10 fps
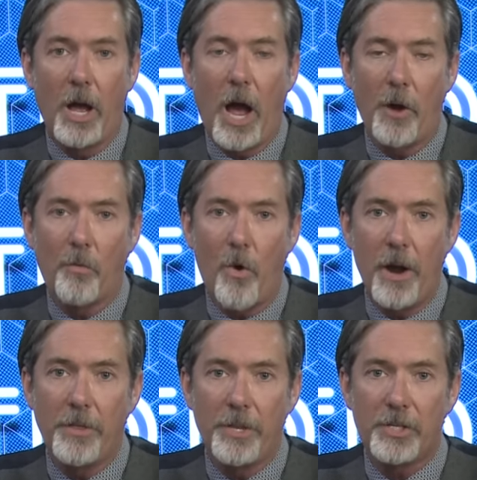I
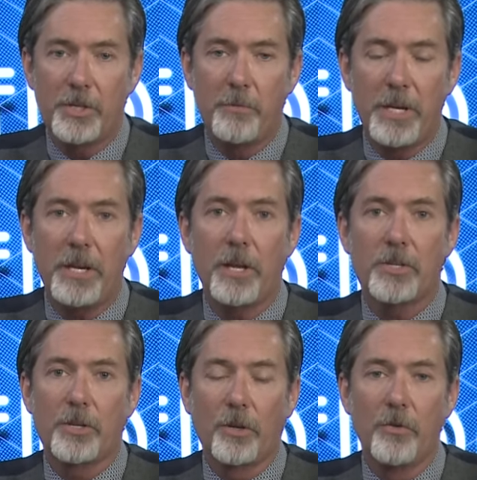wanted this to be a
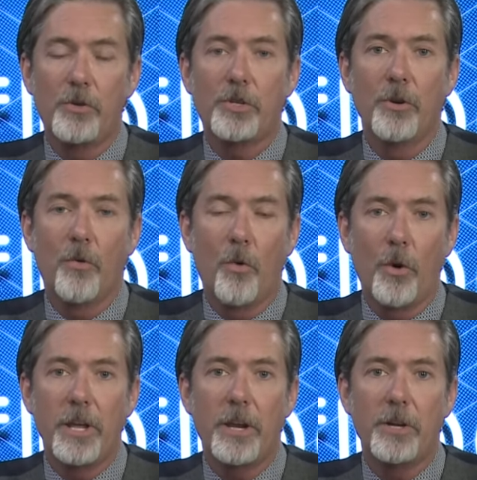
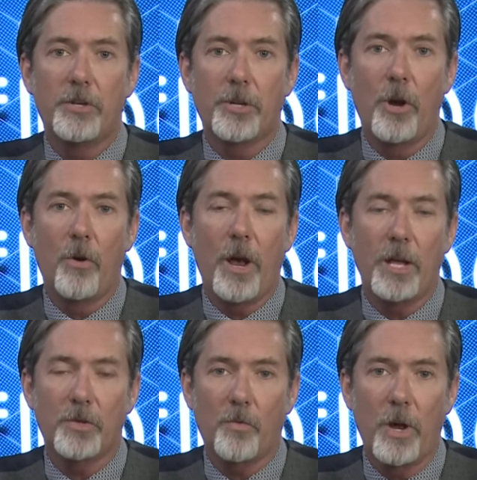solution-oriented show
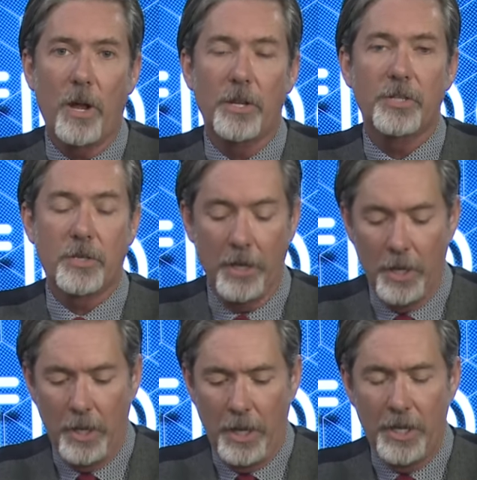as well.
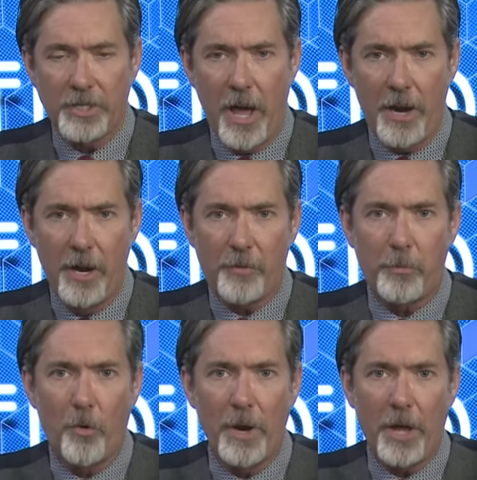It's not enough to
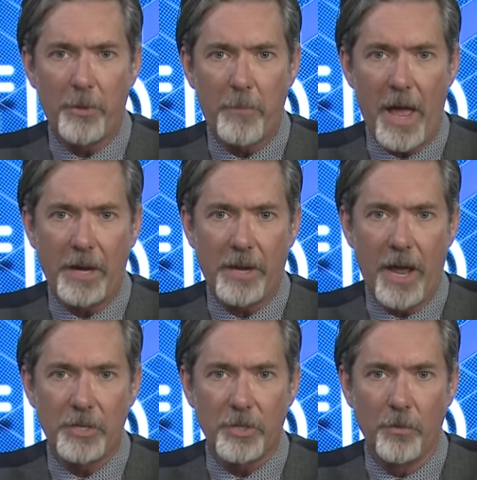point out the bad
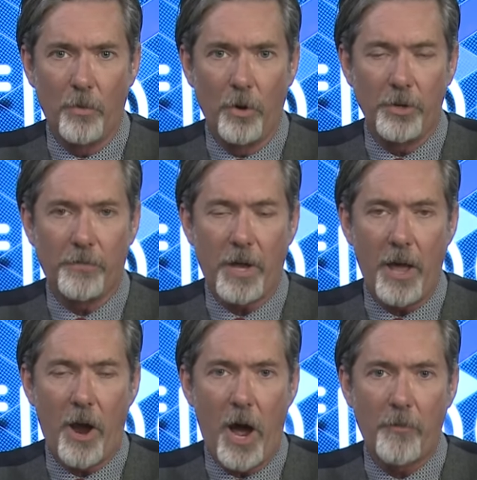guys in the world. You've got
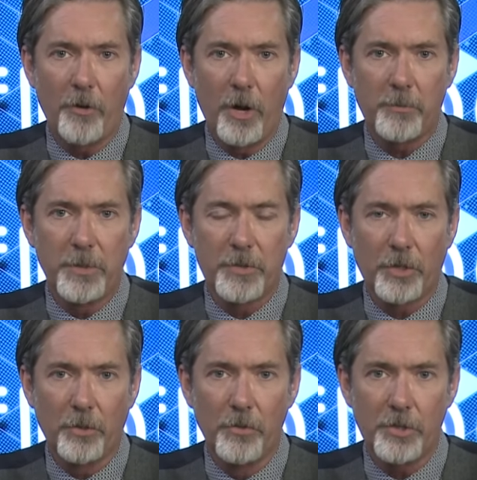to offer up some
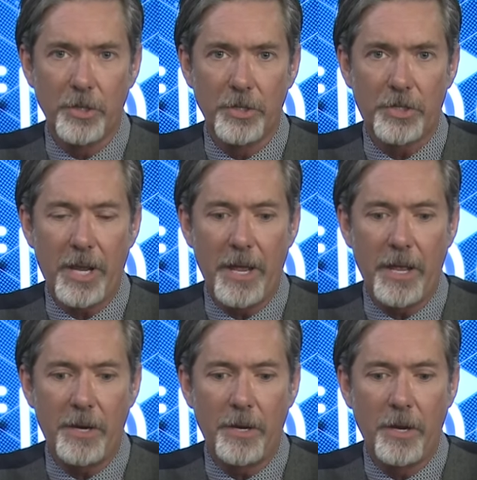solutions,
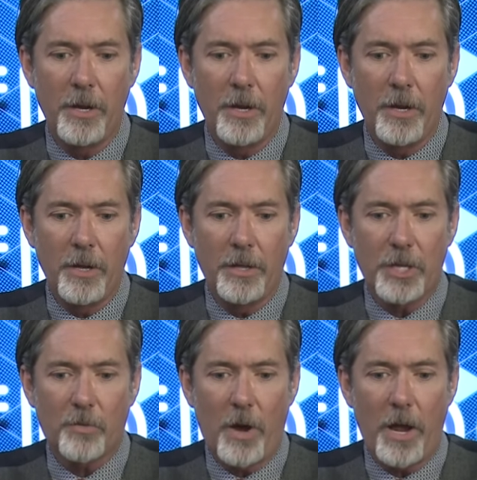and
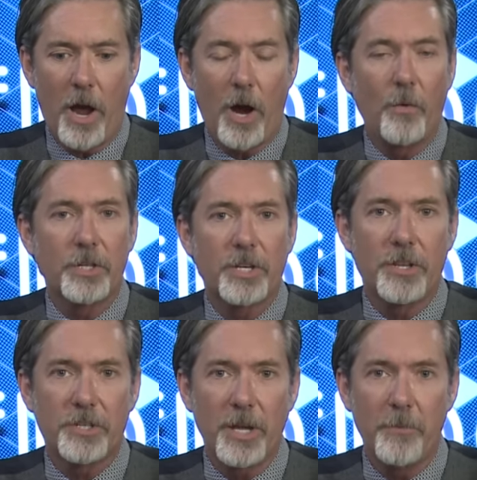that's why I always
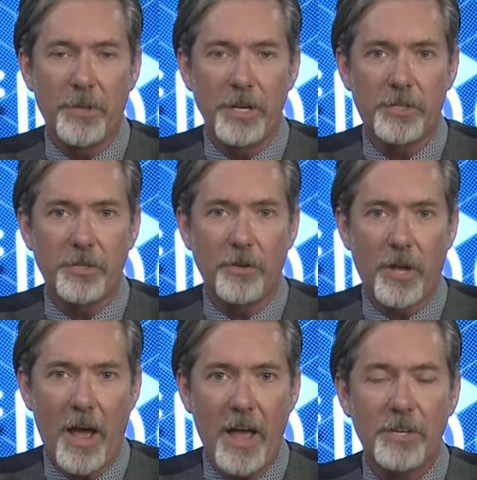same things to you
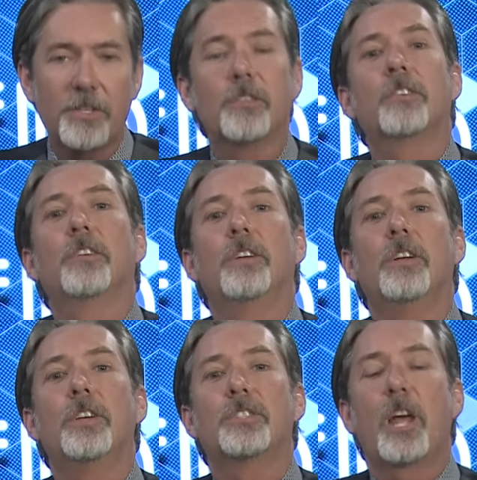guys.
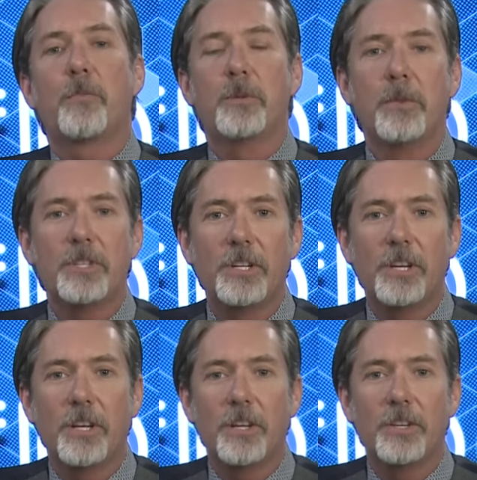Stay
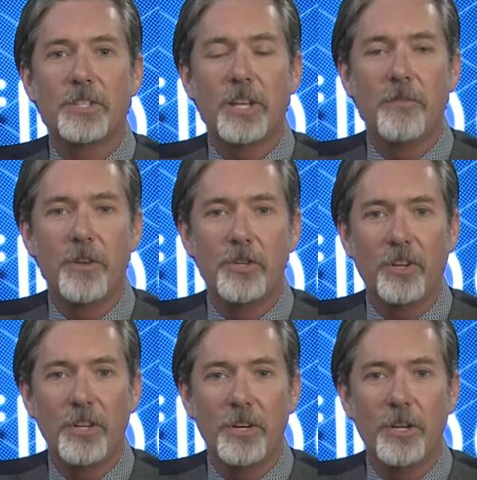optimistic, stay
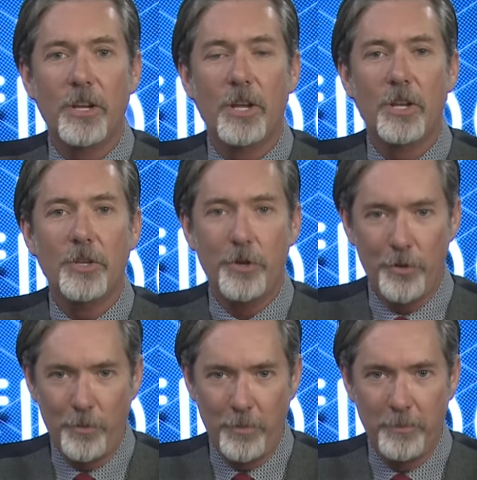vigilant.
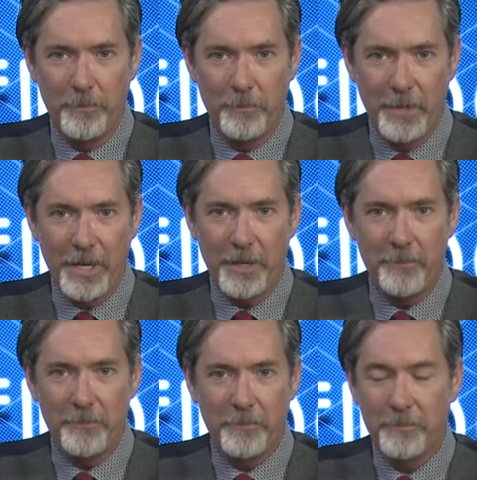You, me,
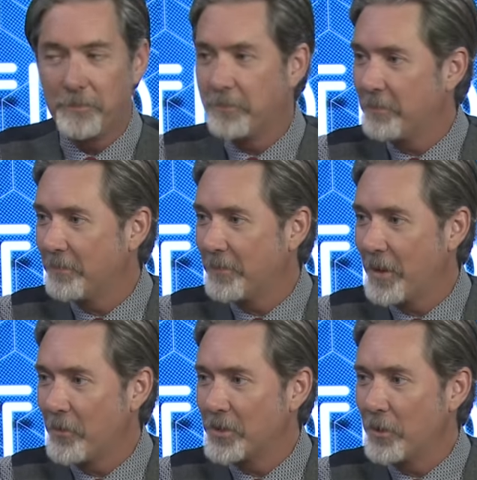
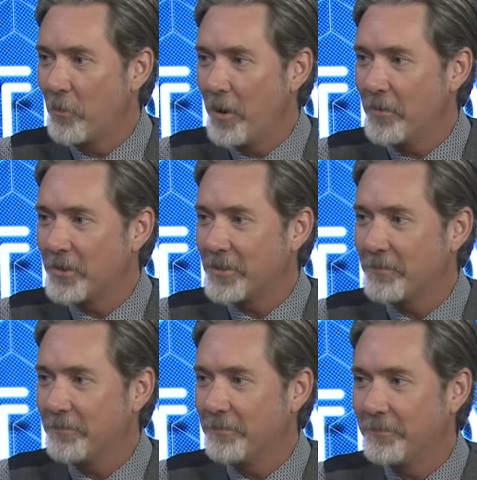every single one of us,
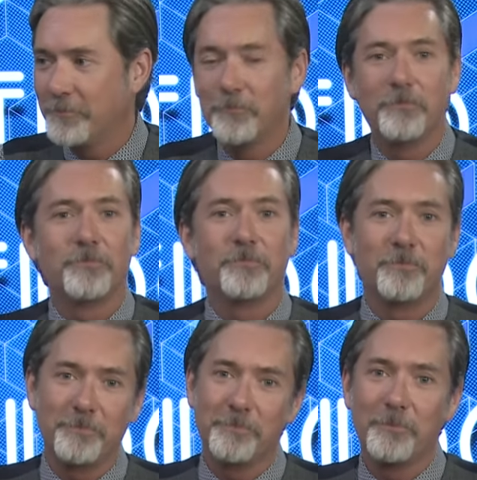
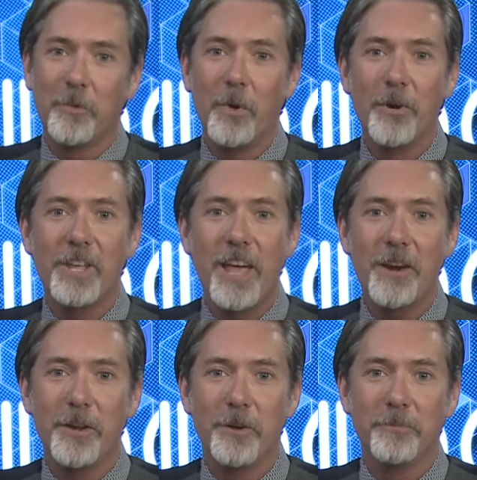we are the
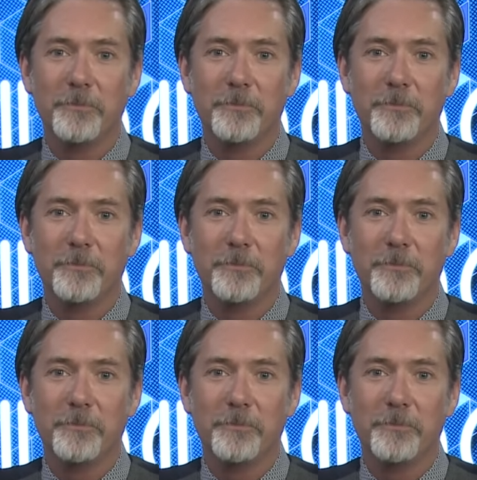antidote.